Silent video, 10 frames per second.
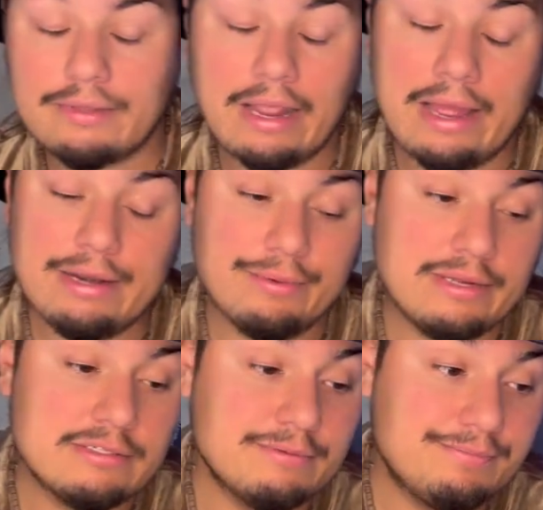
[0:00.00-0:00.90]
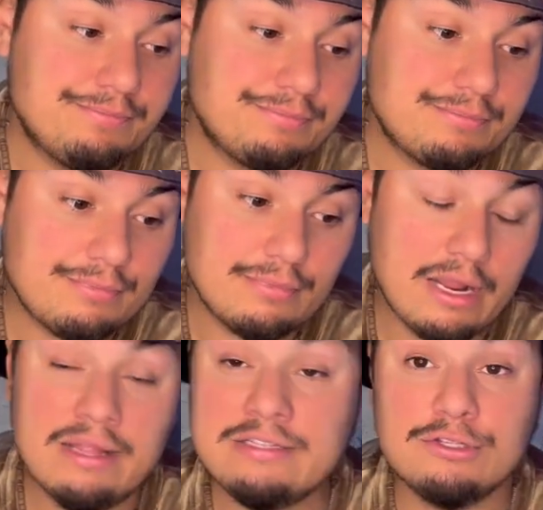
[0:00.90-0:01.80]
Anyways,
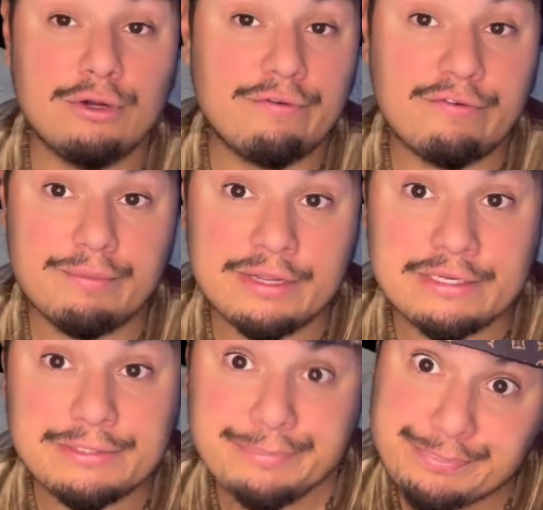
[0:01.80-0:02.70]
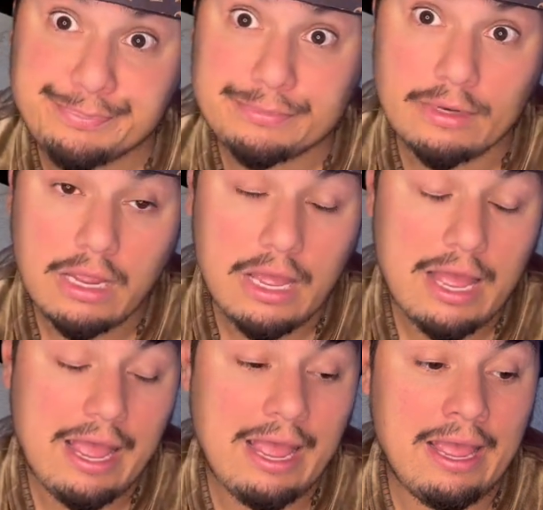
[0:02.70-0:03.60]
let's learn from this.
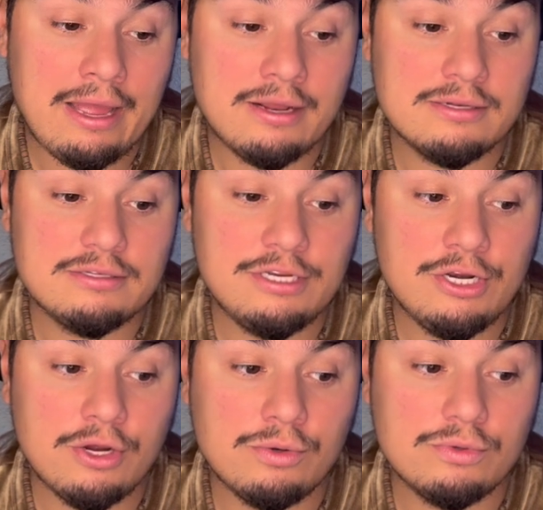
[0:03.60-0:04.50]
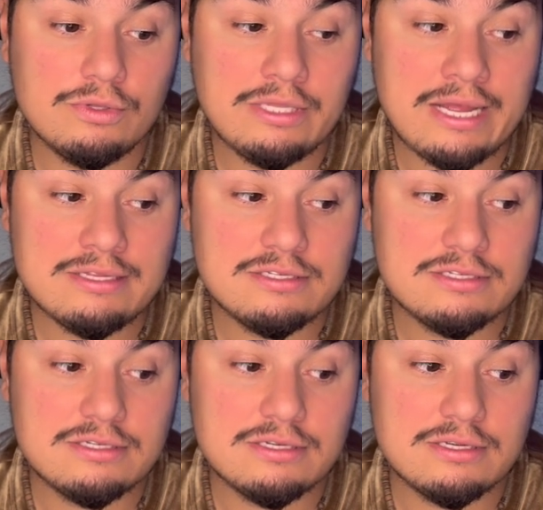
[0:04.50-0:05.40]
And, you know,
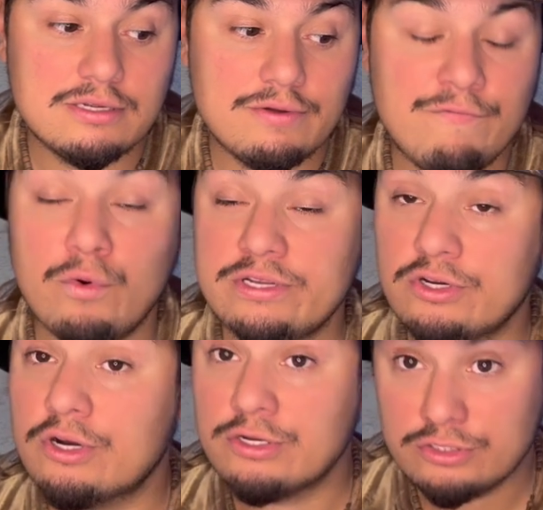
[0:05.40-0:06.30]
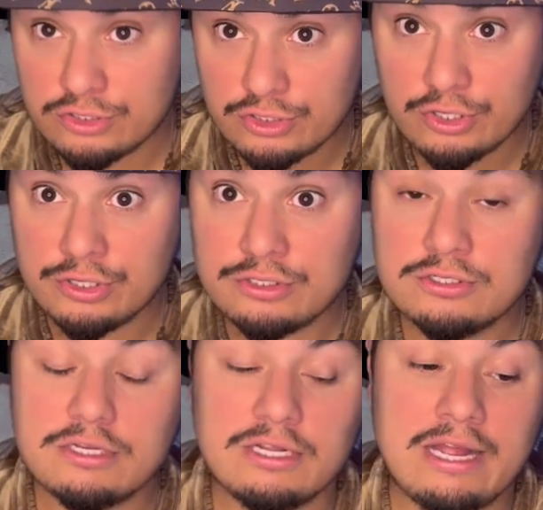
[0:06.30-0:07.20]
let's voice our
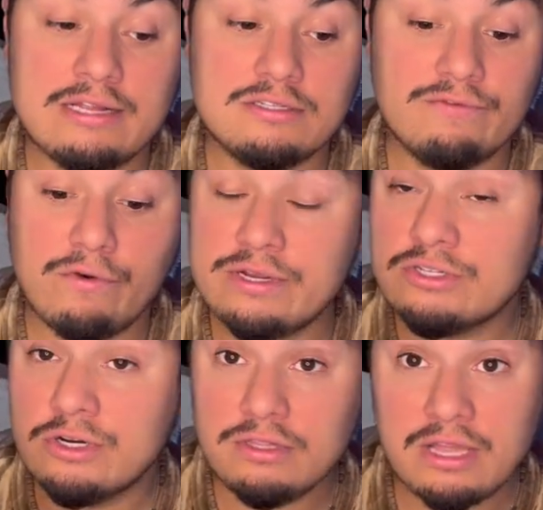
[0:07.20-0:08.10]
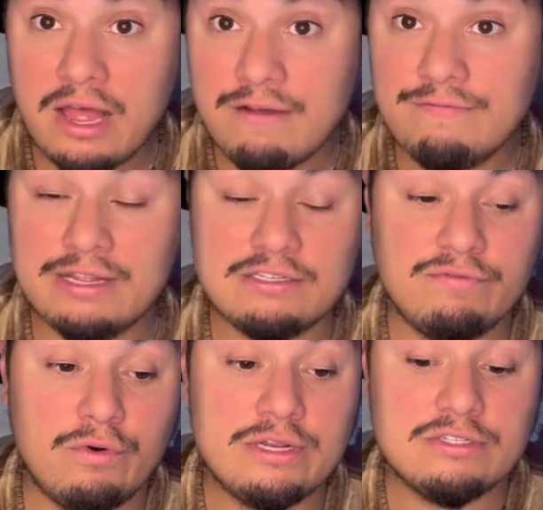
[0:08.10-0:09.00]
concerns. Let's voice our love. Let's
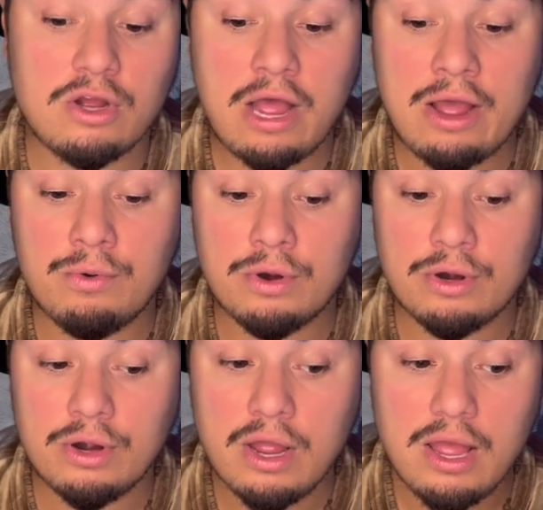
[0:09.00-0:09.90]
voice our,